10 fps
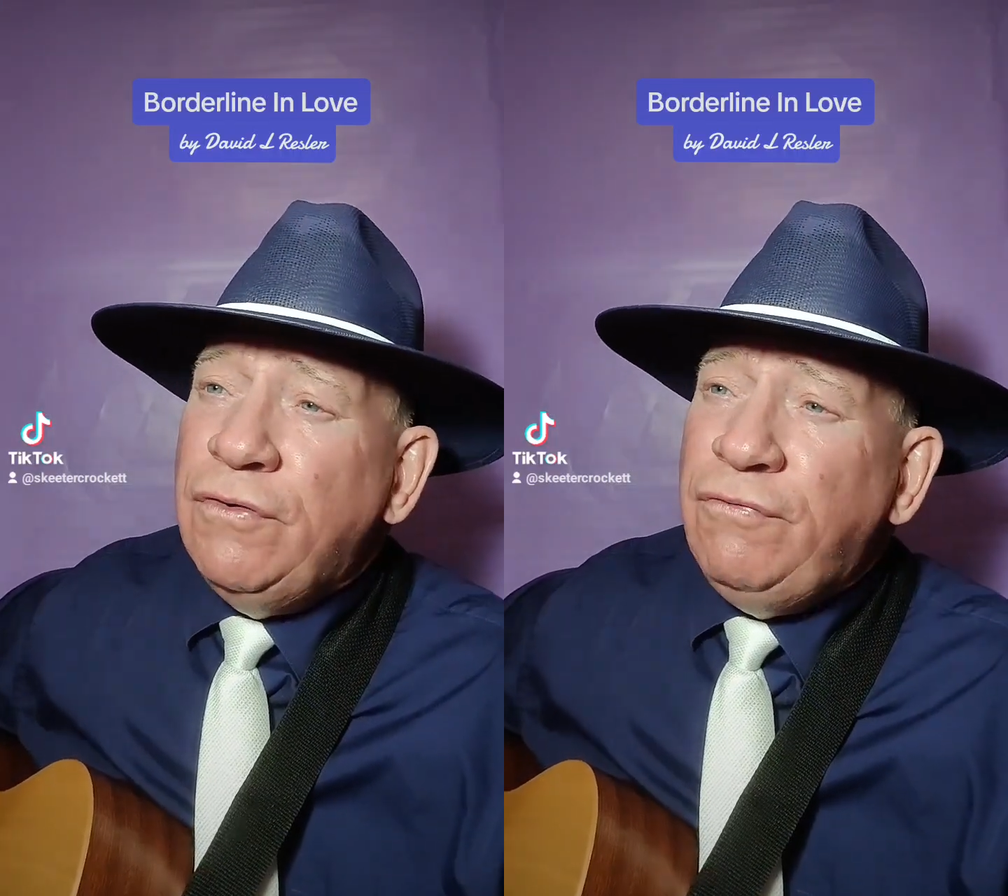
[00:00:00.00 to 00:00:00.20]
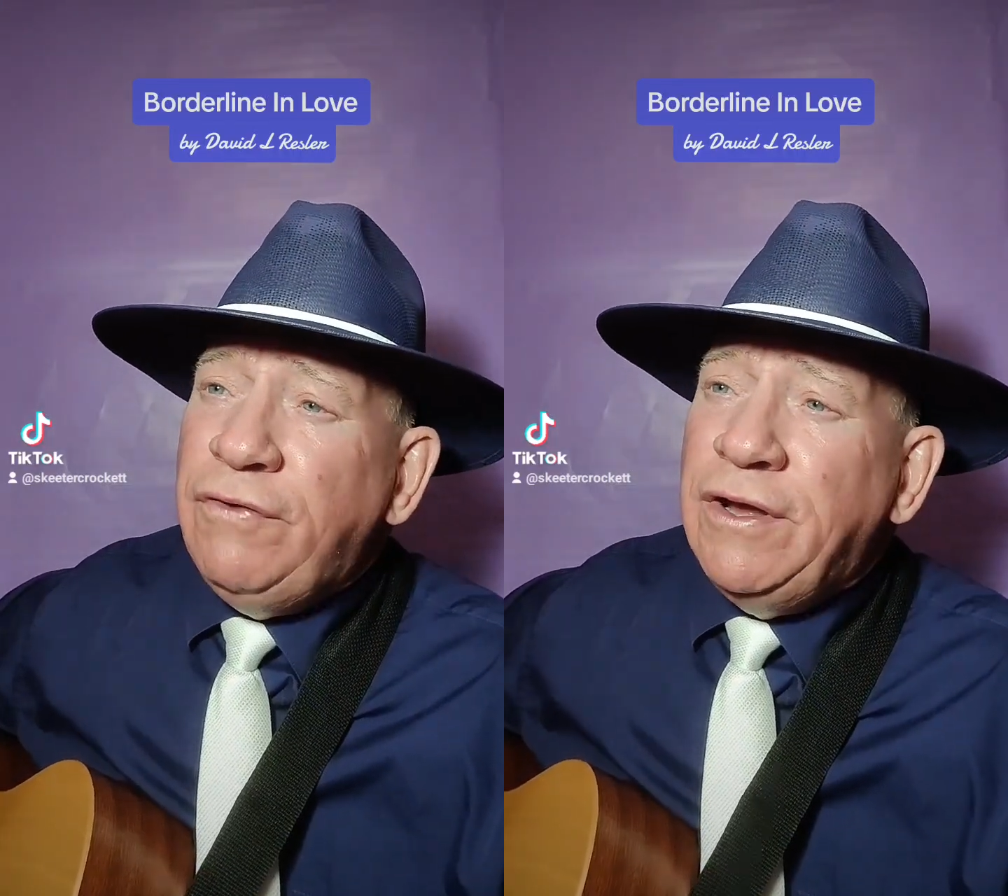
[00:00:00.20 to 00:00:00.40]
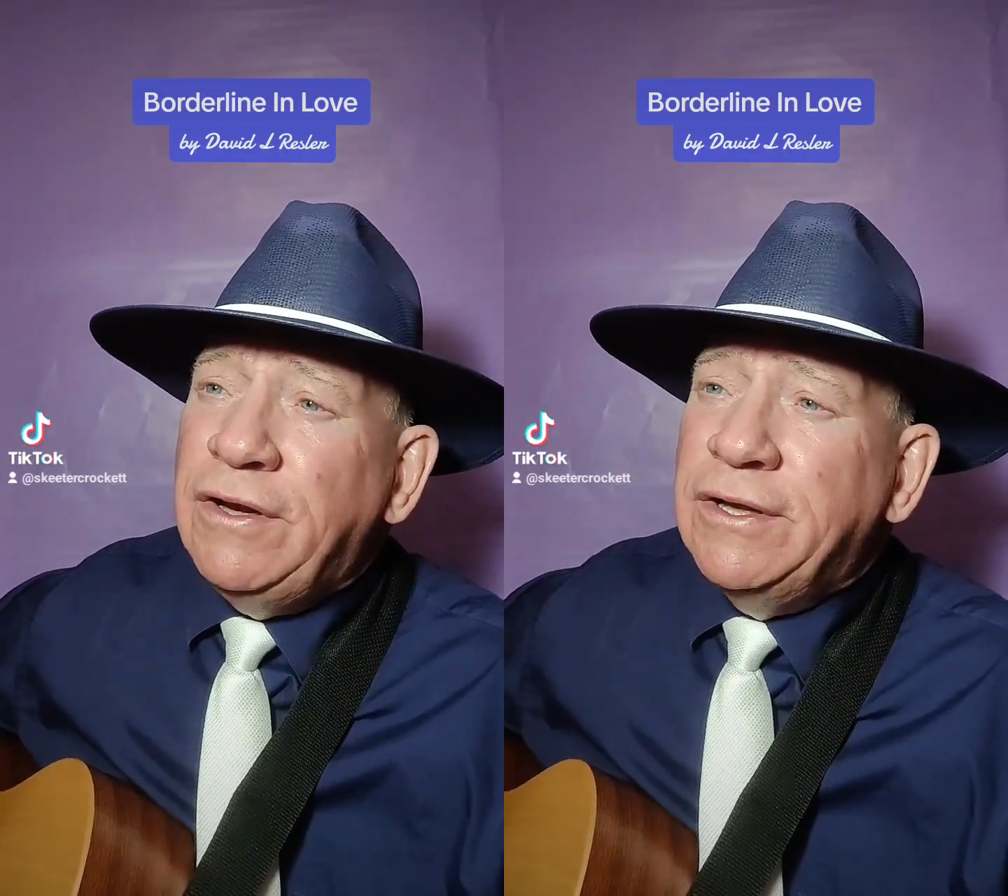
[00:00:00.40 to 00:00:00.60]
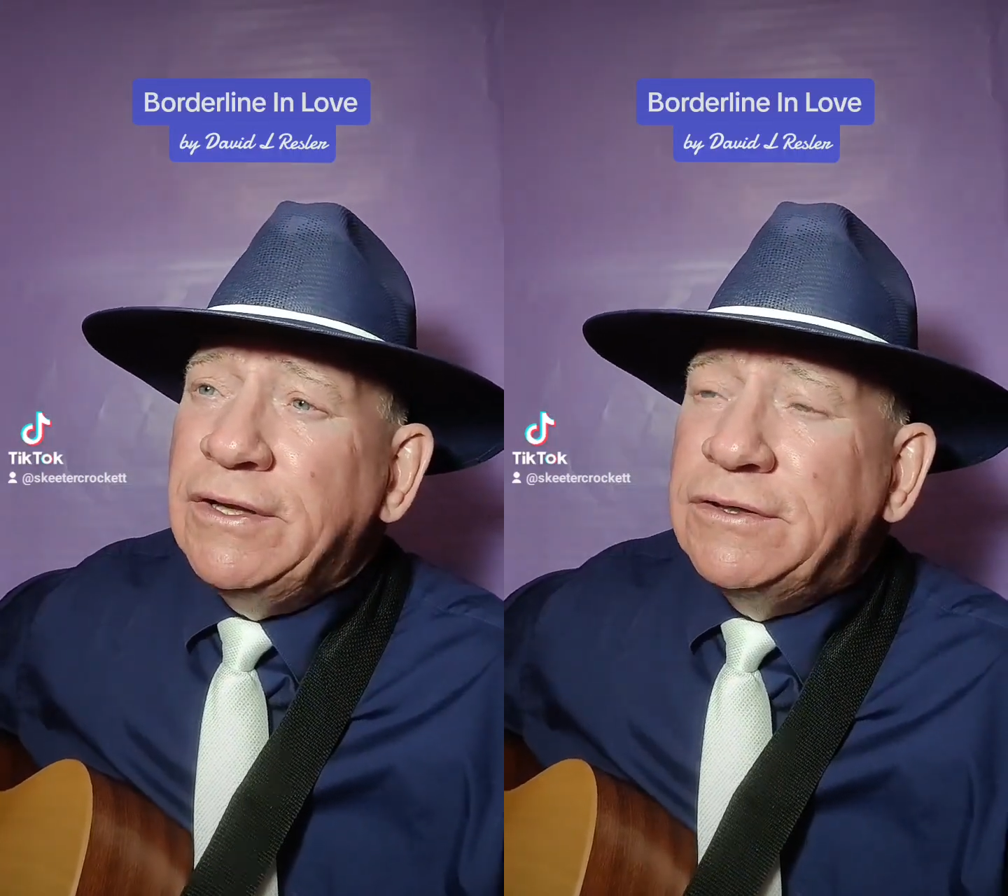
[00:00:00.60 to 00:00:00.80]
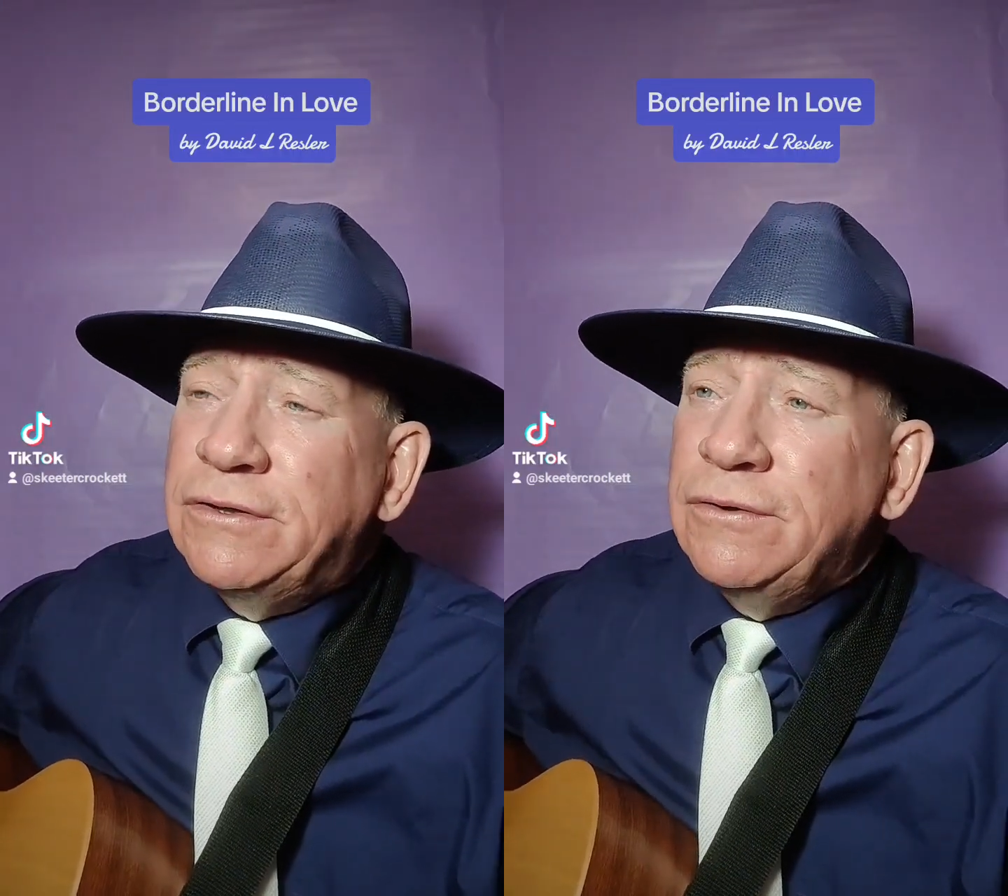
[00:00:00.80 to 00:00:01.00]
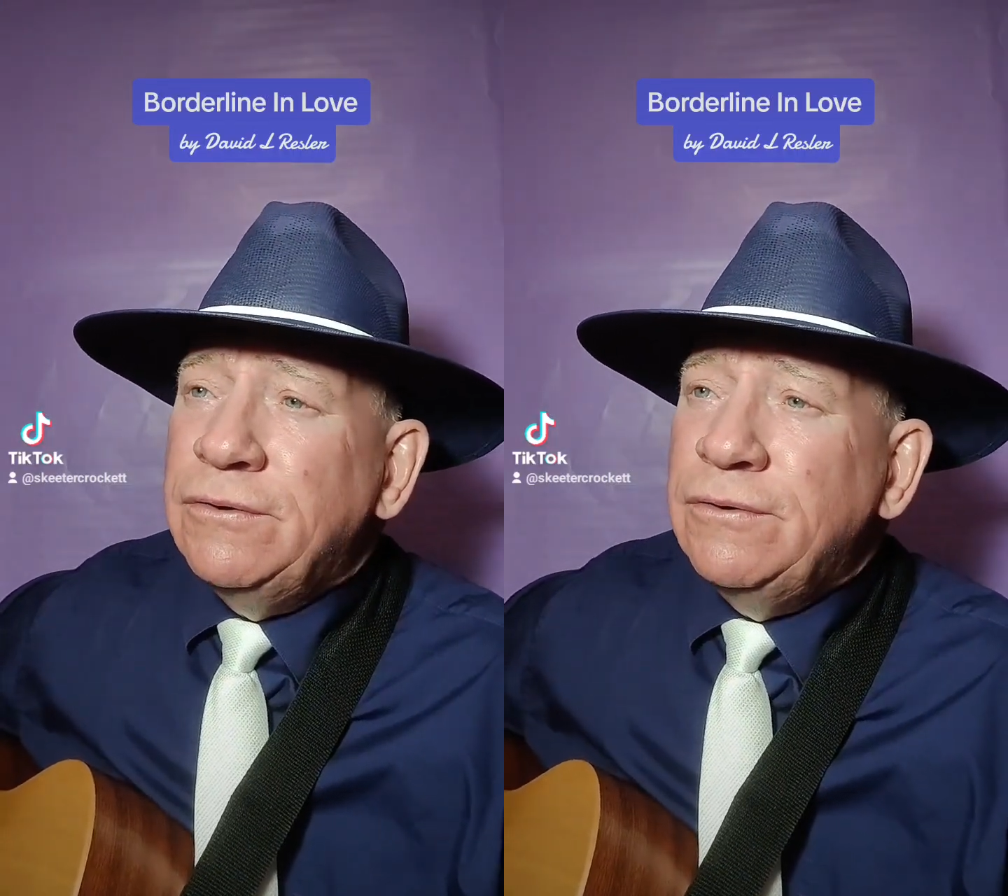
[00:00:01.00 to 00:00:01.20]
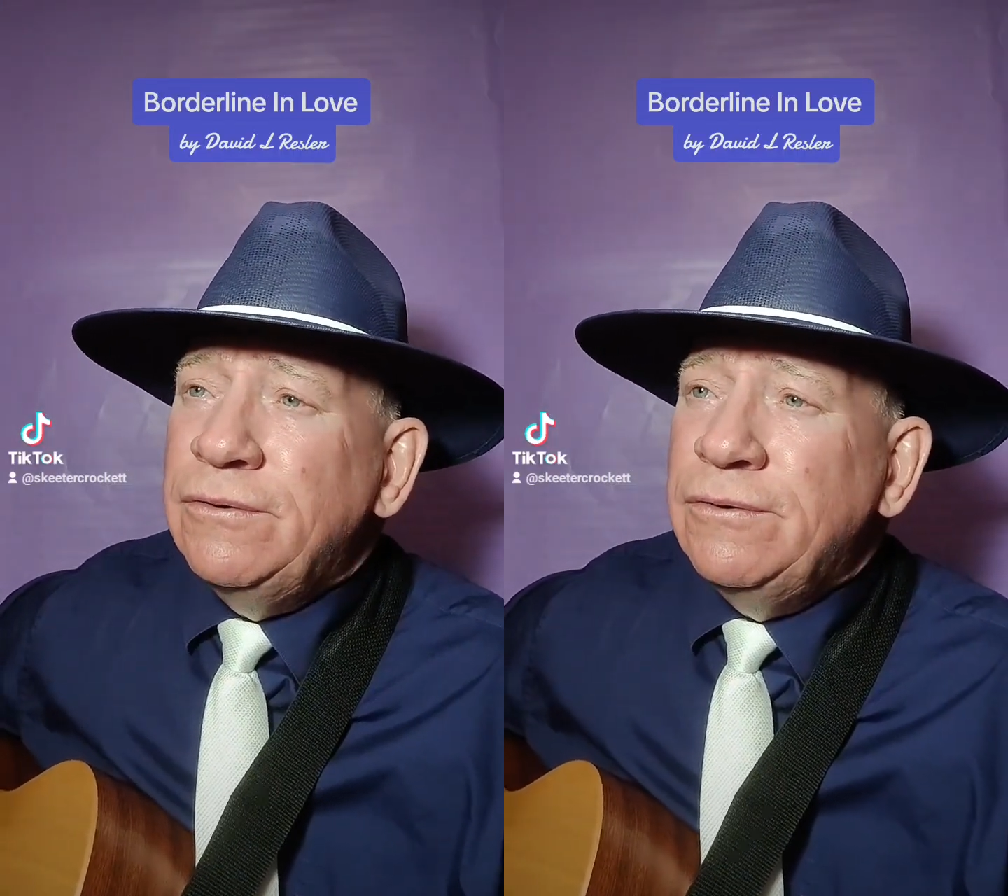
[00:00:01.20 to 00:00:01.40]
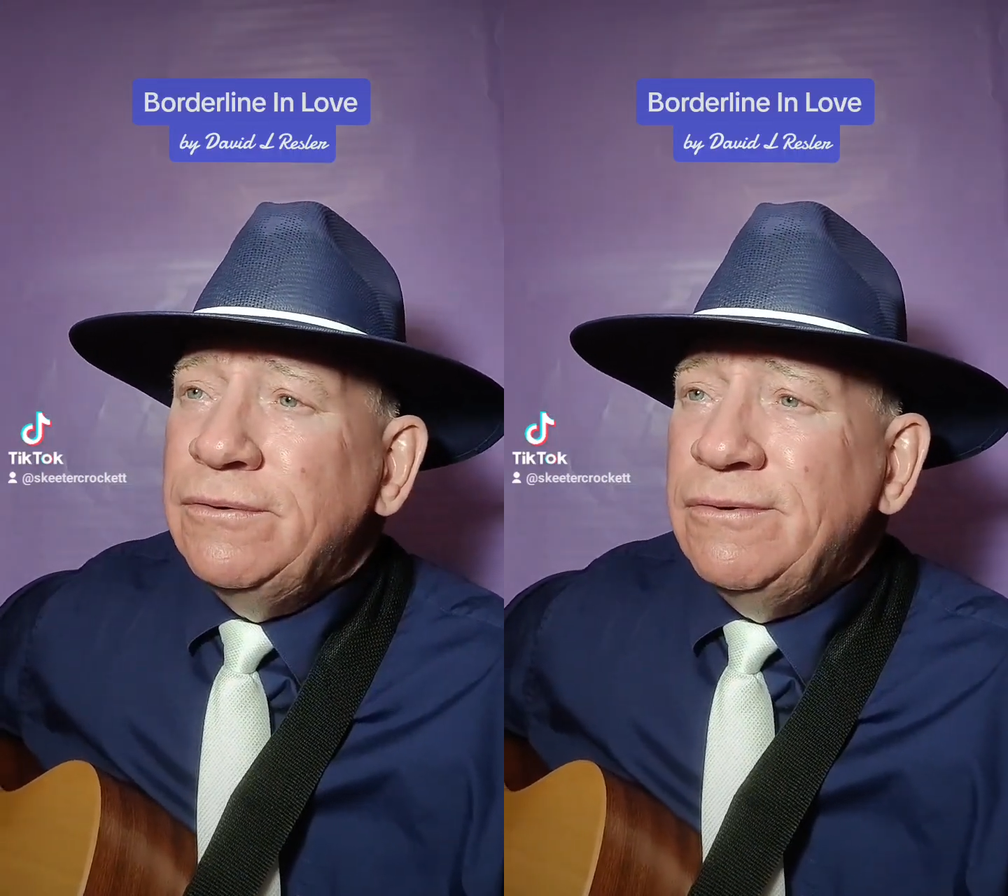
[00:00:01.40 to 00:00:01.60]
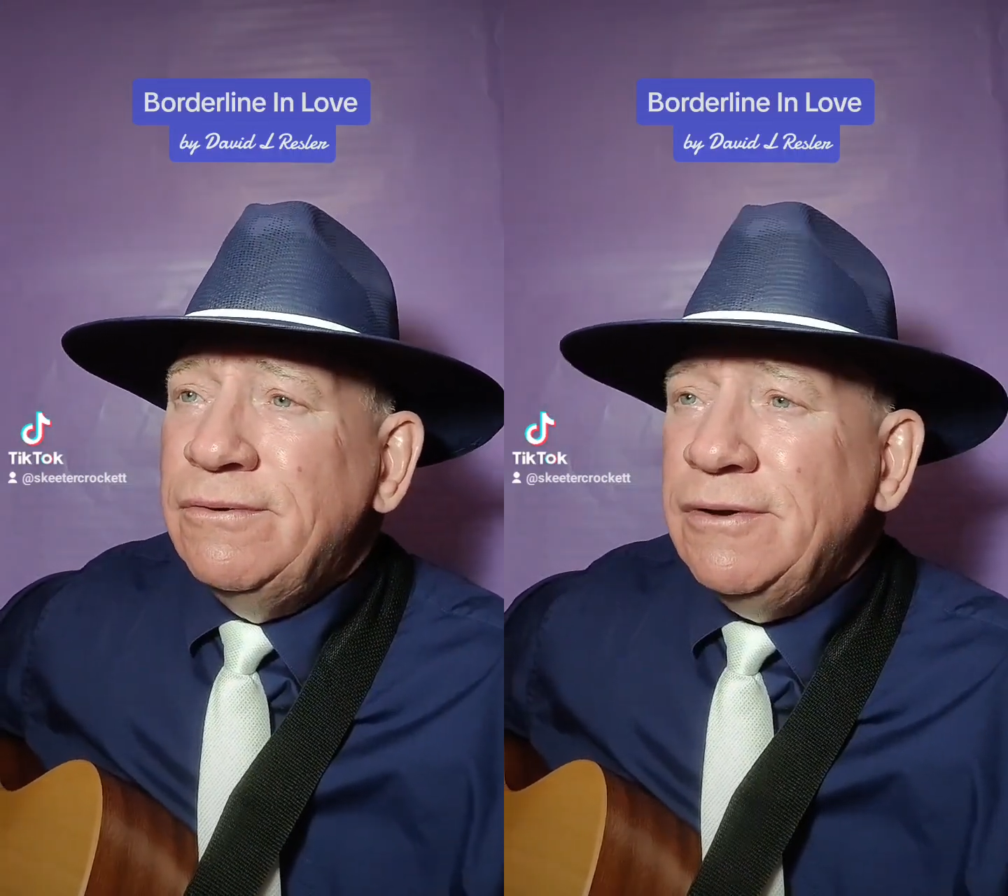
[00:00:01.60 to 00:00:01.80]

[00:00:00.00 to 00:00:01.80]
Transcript: you feel it too.